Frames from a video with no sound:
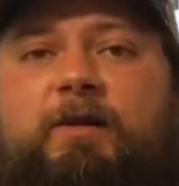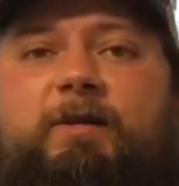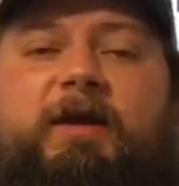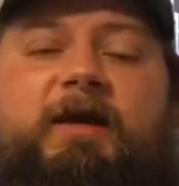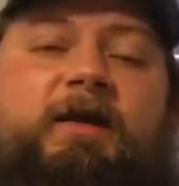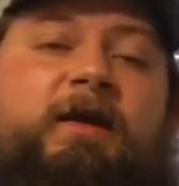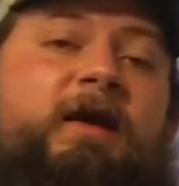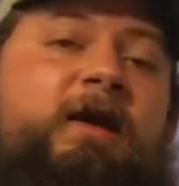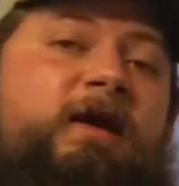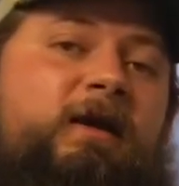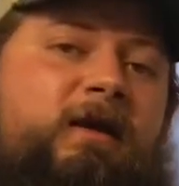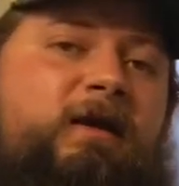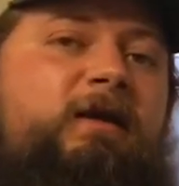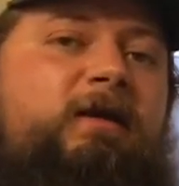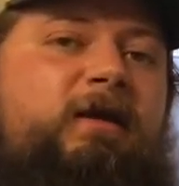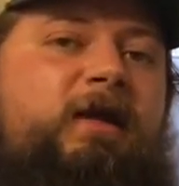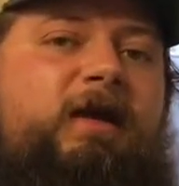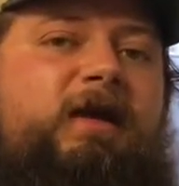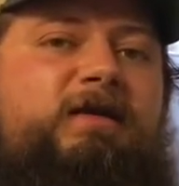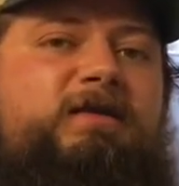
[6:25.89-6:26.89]
I mean,
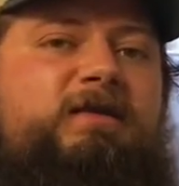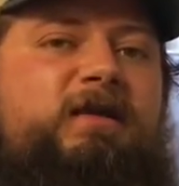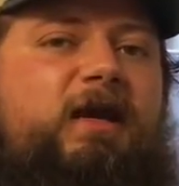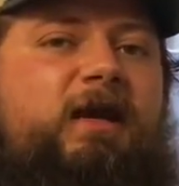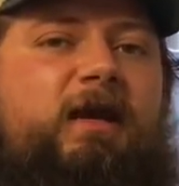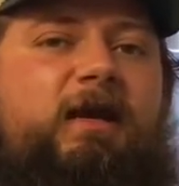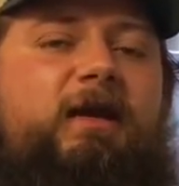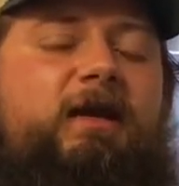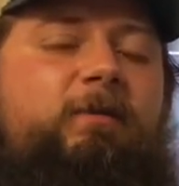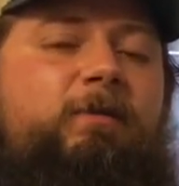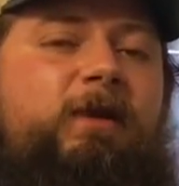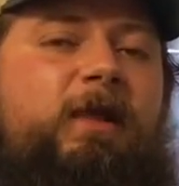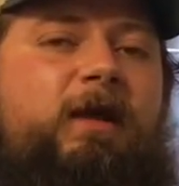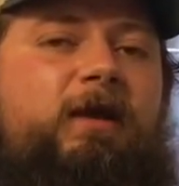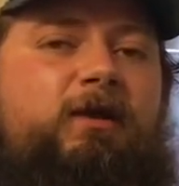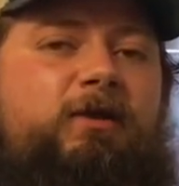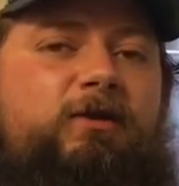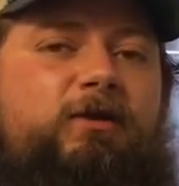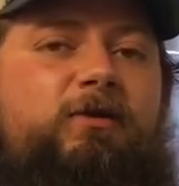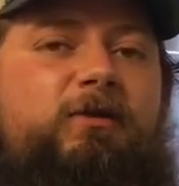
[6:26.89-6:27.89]
like I said, I didn't
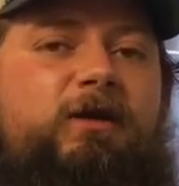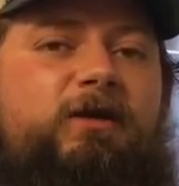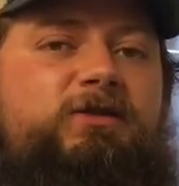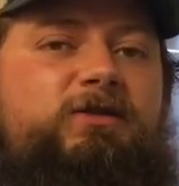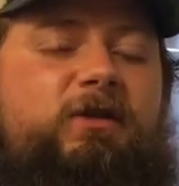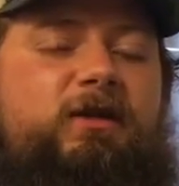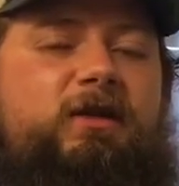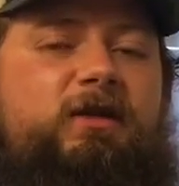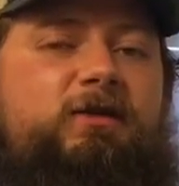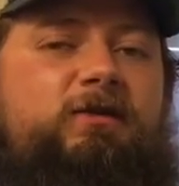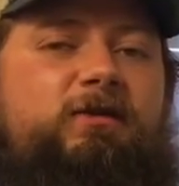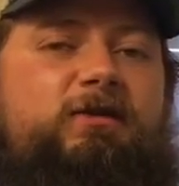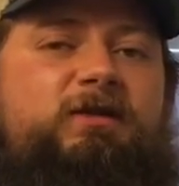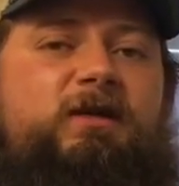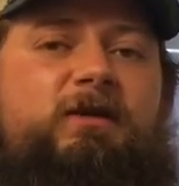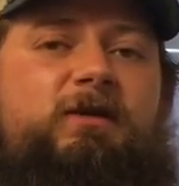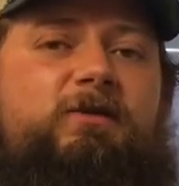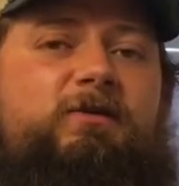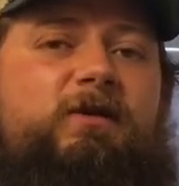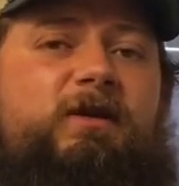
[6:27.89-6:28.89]
plan on doing it, so I didn't do a
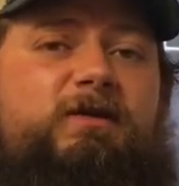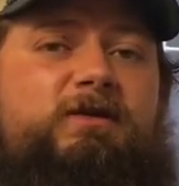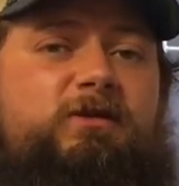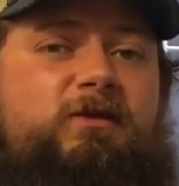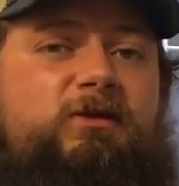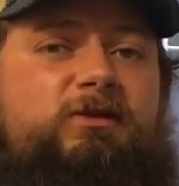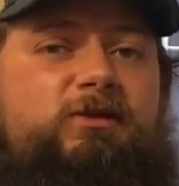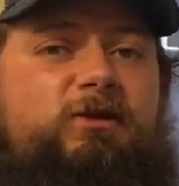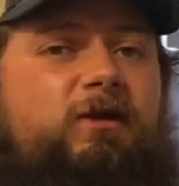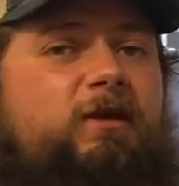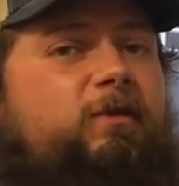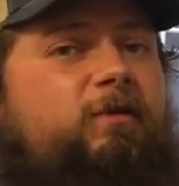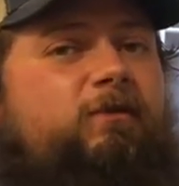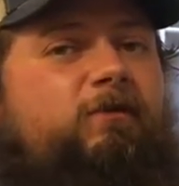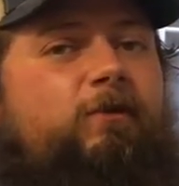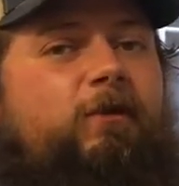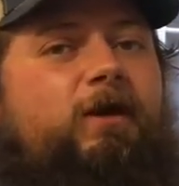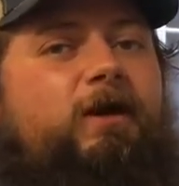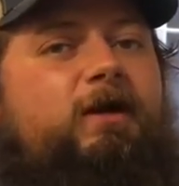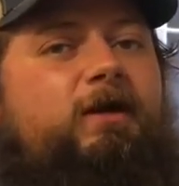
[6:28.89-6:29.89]
ton of research on it
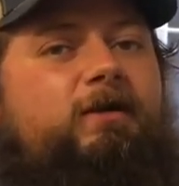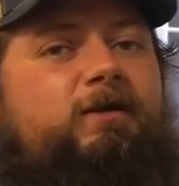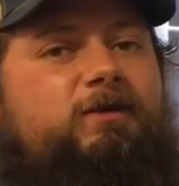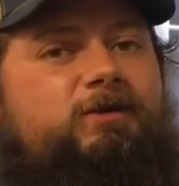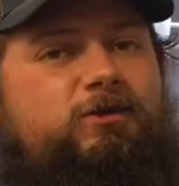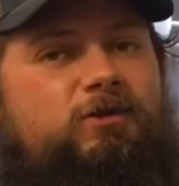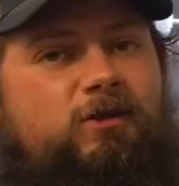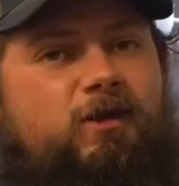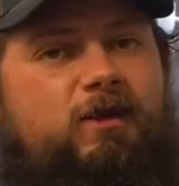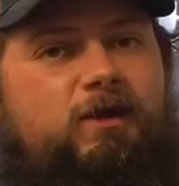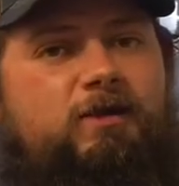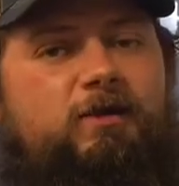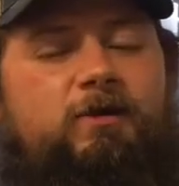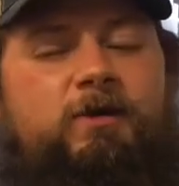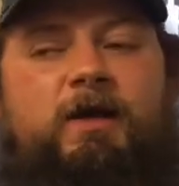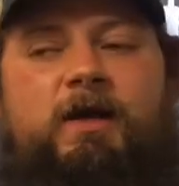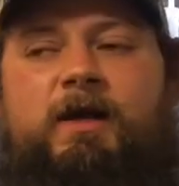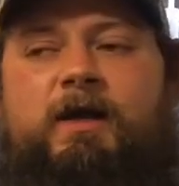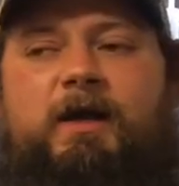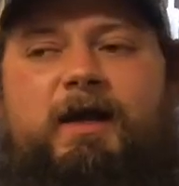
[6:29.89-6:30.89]
before hitting the
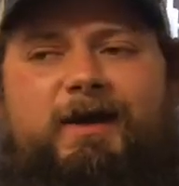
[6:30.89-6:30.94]
trail.